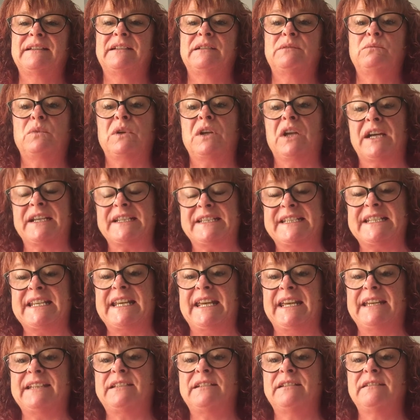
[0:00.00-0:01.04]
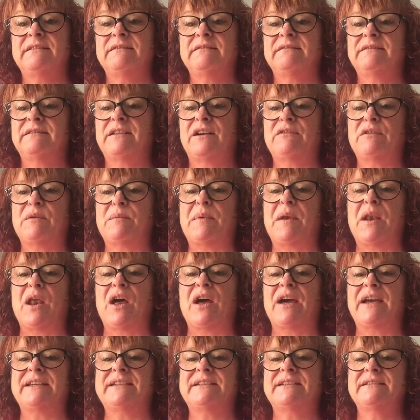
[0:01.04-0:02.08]
Well, I did, I
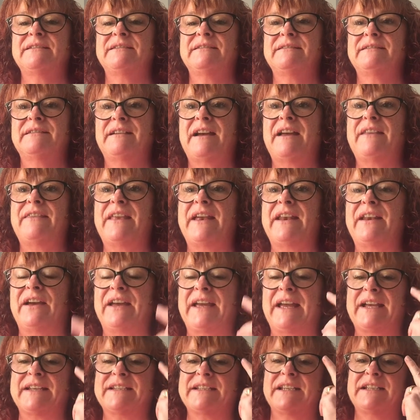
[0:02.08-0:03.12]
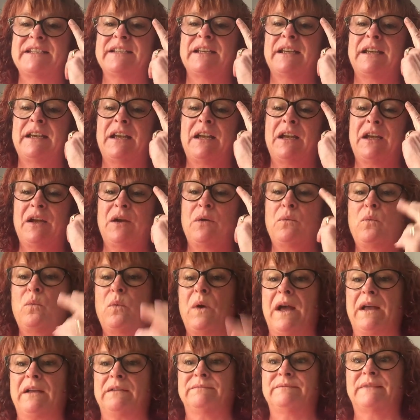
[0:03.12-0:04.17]
replied, and then I added,
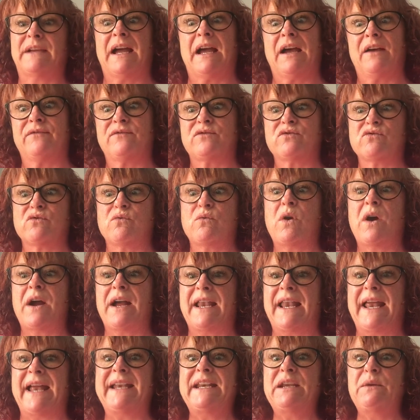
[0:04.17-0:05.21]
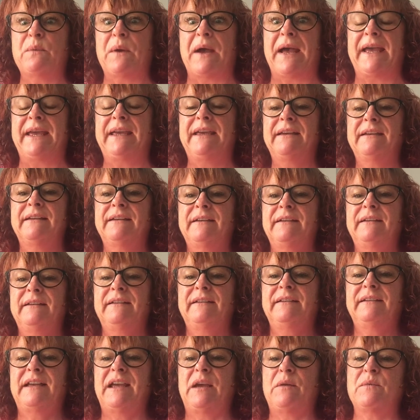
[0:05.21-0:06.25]
well, after a while anyway.
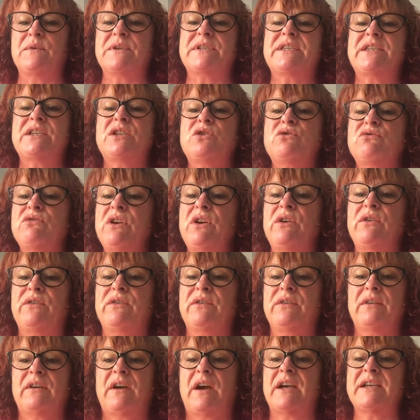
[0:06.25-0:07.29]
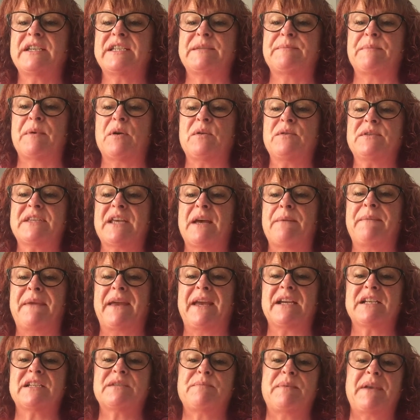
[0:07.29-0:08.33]
It was the truth. I suppose that may
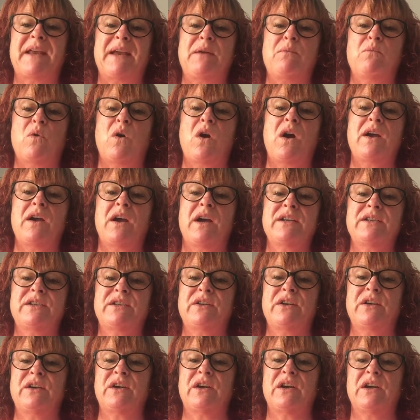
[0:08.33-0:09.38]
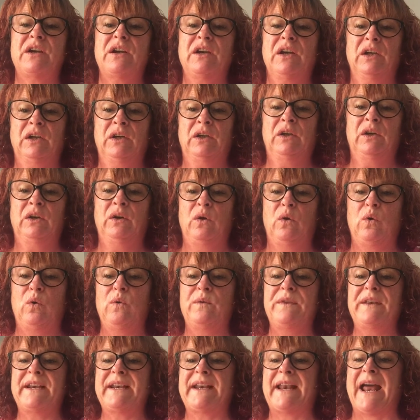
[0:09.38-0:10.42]
explain why I took all
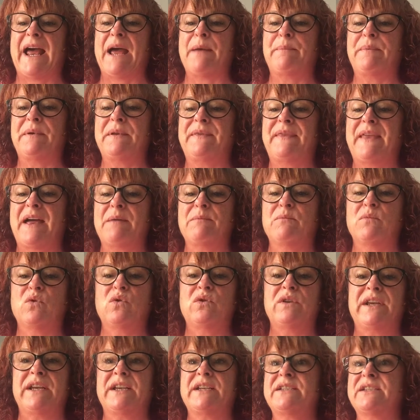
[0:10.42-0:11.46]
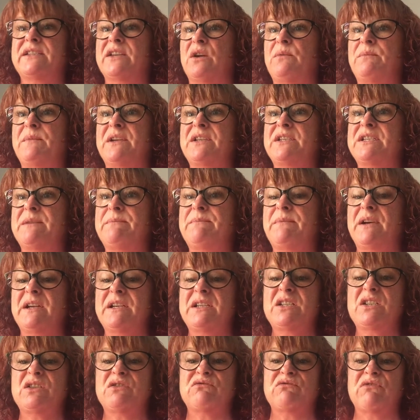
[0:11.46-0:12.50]
that had happened that morning so much in my
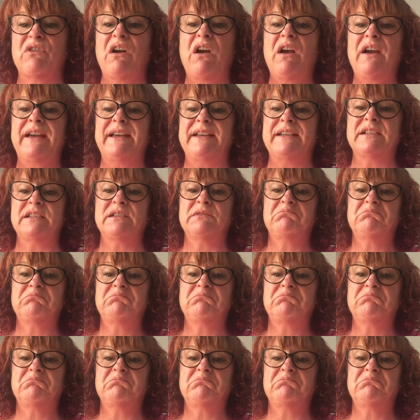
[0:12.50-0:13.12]
stride.